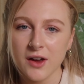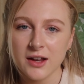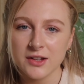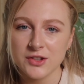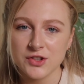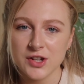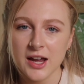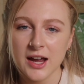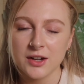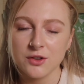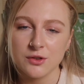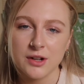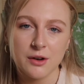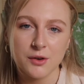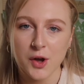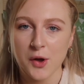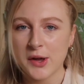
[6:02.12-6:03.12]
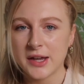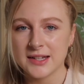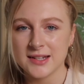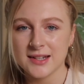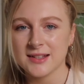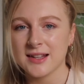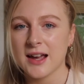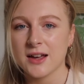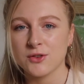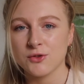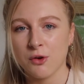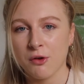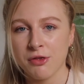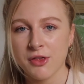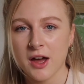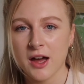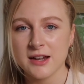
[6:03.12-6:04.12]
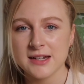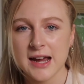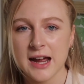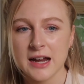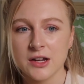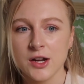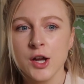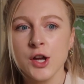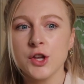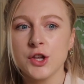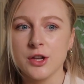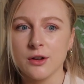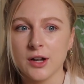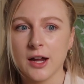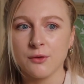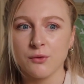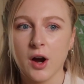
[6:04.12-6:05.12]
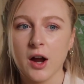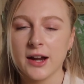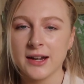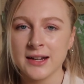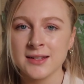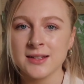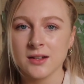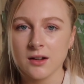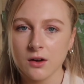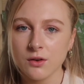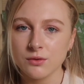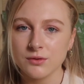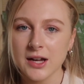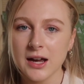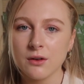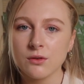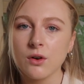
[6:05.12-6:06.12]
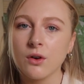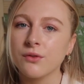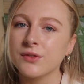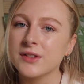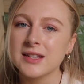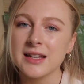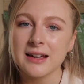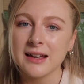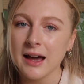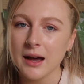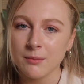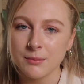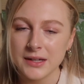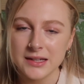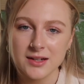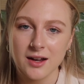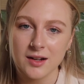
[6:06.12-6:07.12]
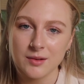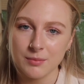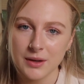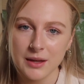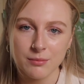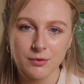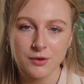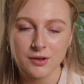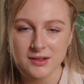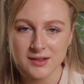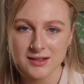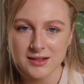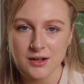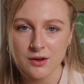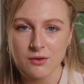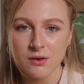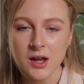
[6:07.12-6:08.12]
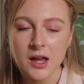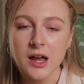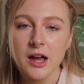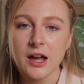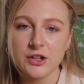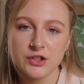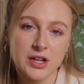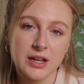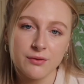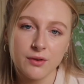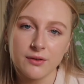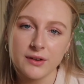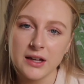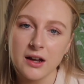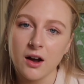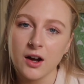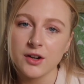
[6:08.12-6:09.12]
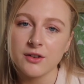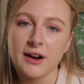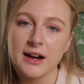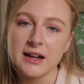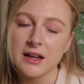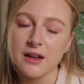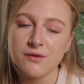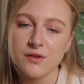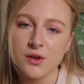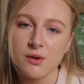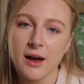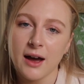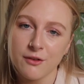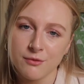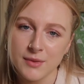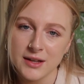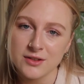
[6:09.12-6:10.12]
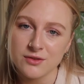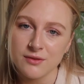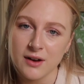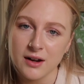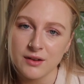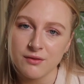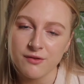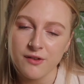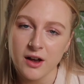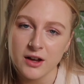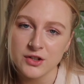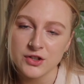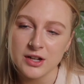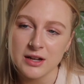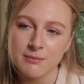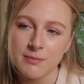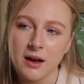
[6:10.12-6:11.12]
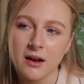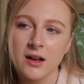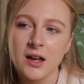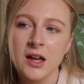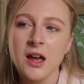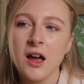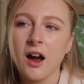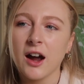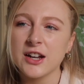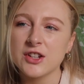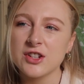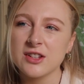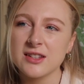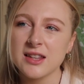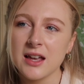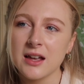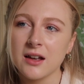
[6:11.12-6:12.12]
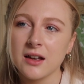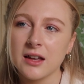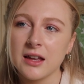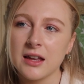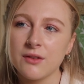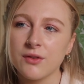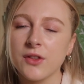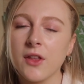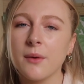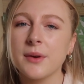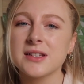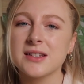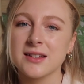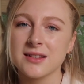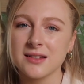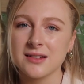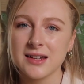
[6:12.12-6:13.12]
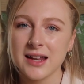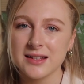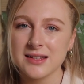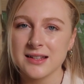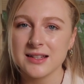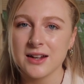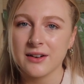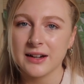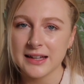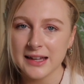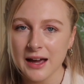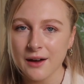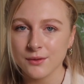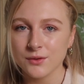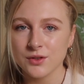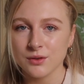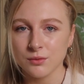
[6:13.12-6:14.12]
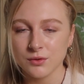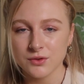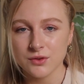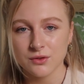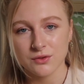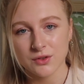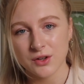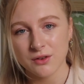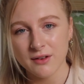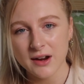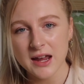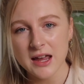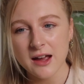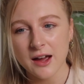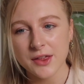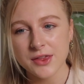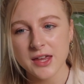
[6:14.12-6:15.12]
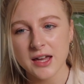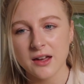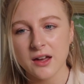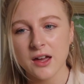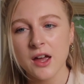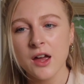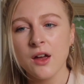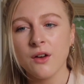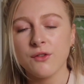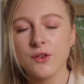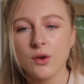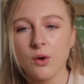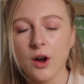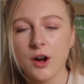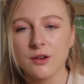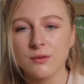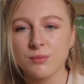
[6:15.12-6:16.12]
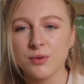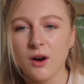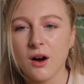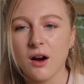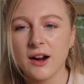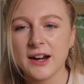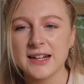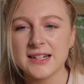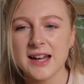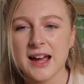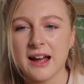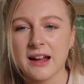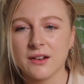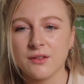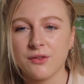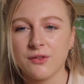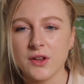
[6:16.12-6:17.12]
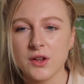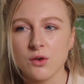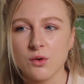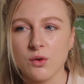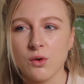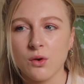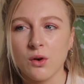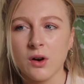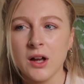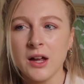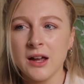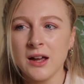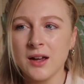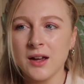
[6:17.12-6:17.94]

first year and you're now going into second or third and you're like, right, I need to knuckle down, obviously it can be done and people can still achieve a really high grade if you have messed around in first year. But I just think, even though it doesn't necessarily count towards your degree, I think for your own pride and for your